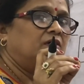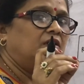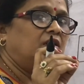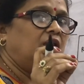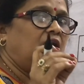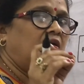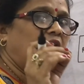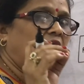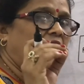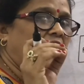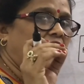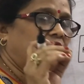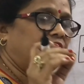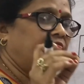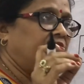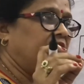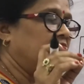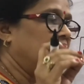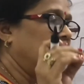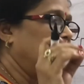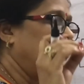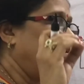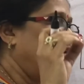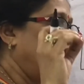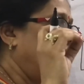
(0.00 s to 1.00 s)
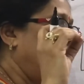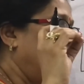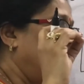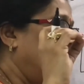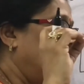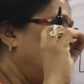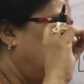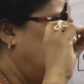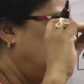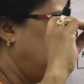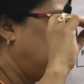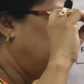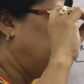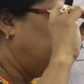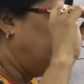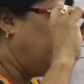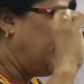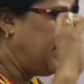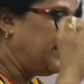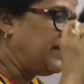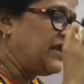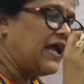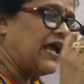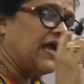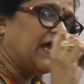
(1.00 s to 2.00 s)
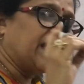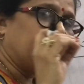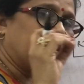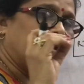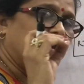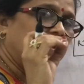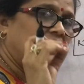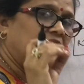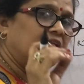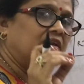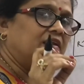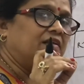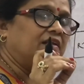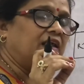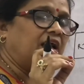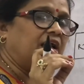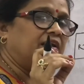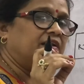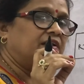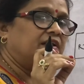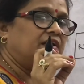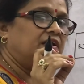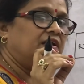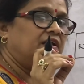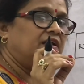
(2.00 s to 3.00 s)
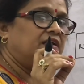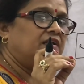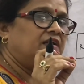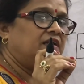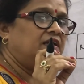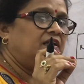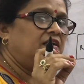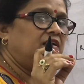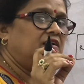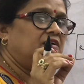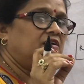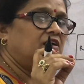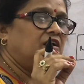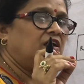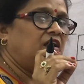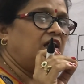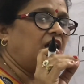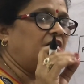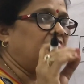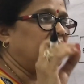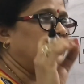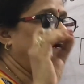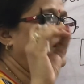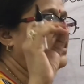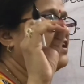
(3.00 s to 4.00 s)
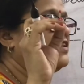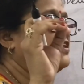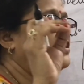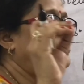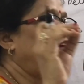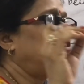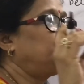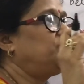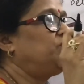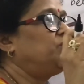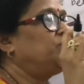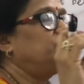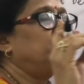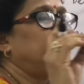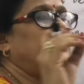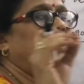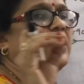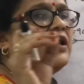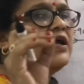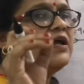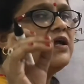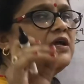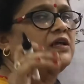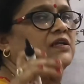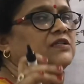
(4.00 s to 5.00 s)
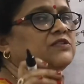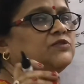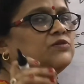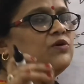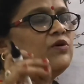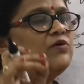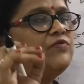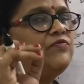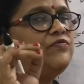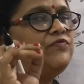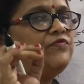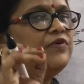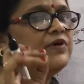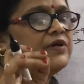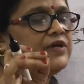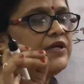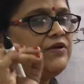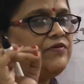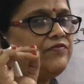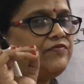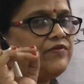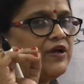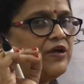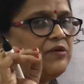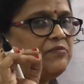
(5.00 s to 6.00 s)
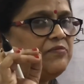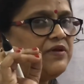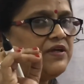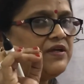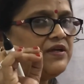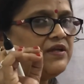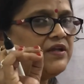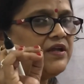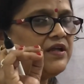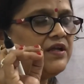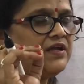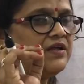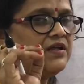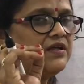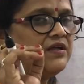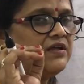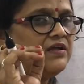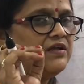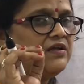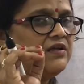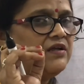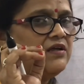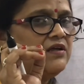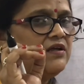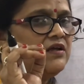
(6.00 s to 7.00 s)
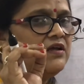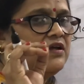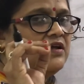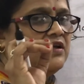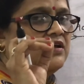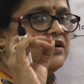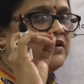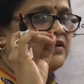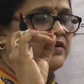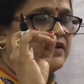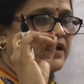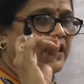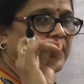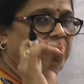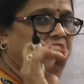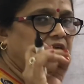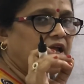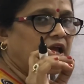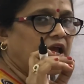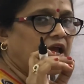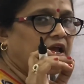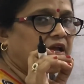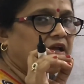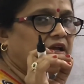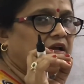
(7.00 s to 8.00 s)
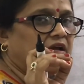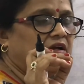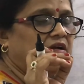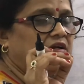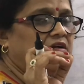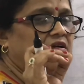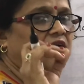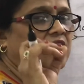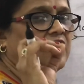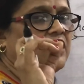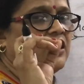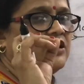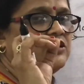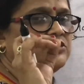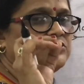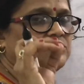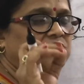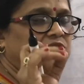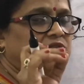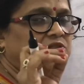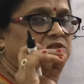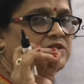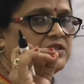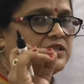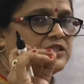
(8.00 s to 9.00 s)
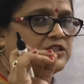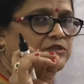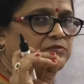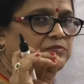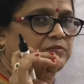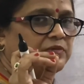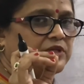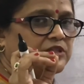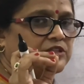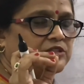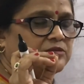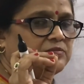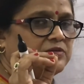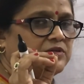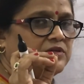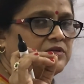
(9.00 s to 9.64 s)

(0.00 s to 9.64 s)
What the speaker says: having one angle 90 degree and other two angles of 45 degree, right angled isosceles prism,